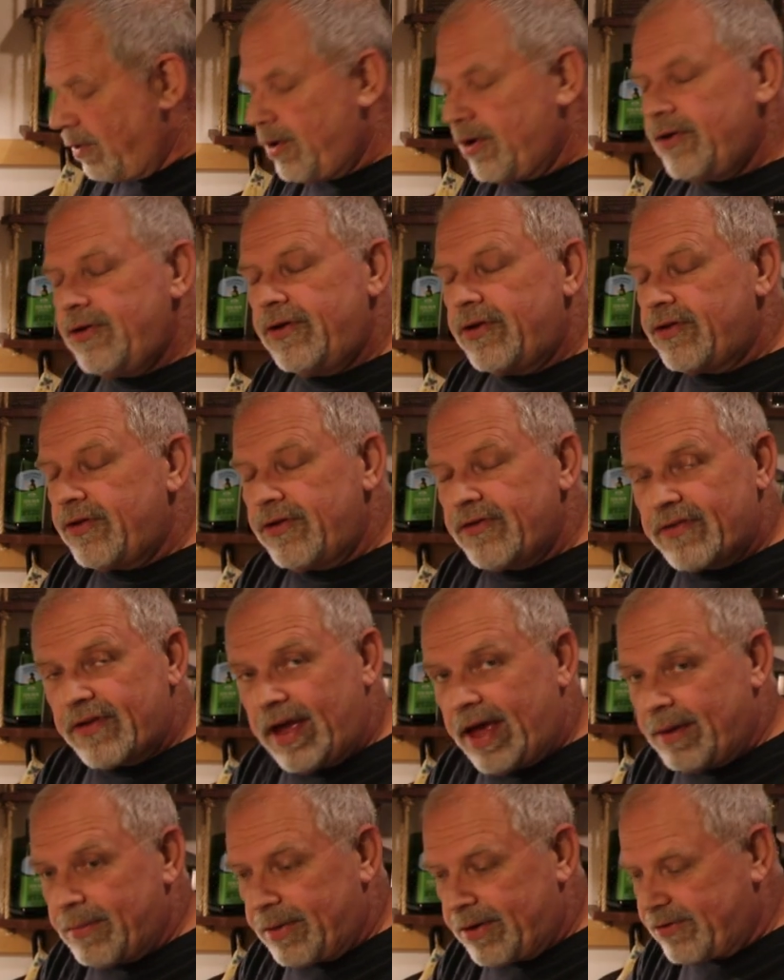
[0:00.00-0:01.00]
or you can use
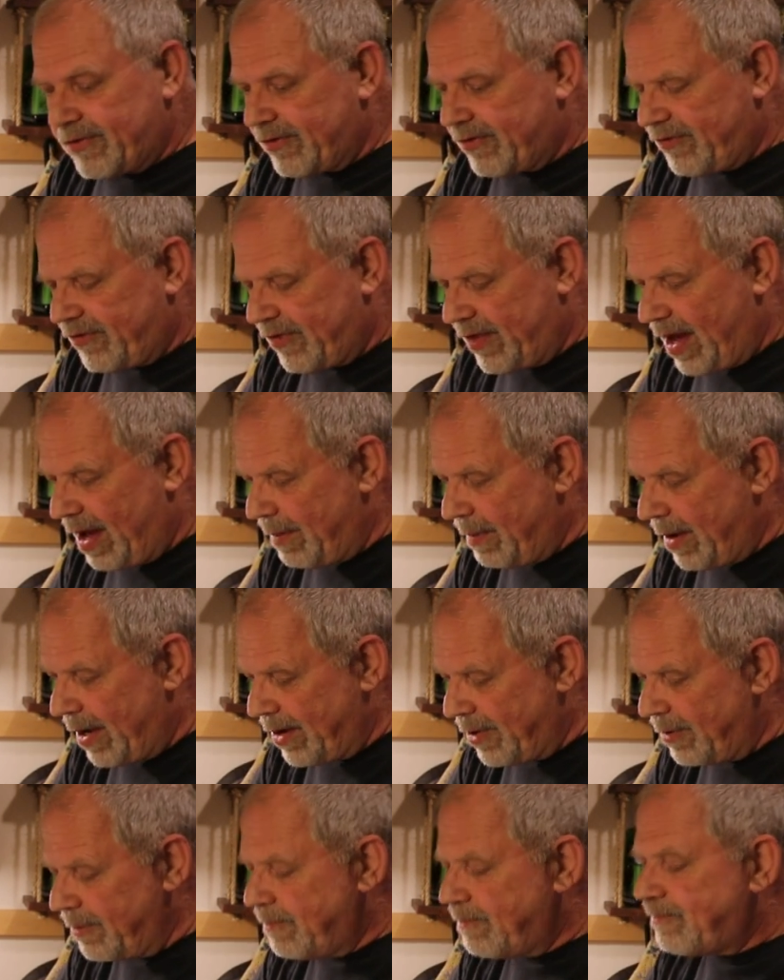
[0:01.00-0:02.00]
a hand mixer for that
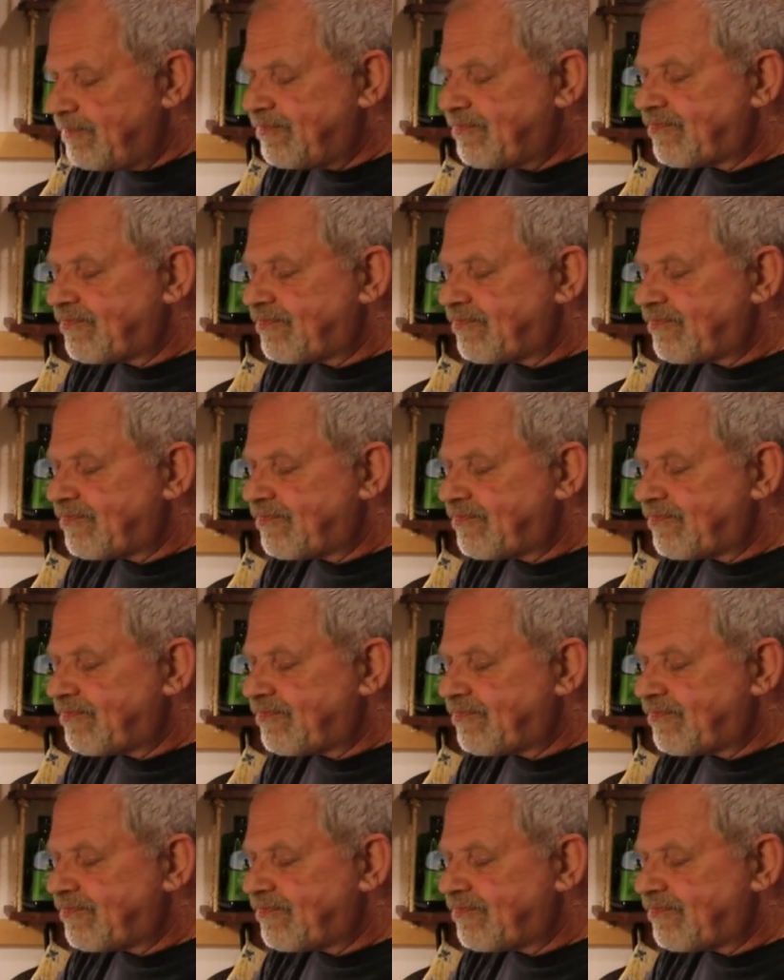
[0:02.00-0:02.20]
matter,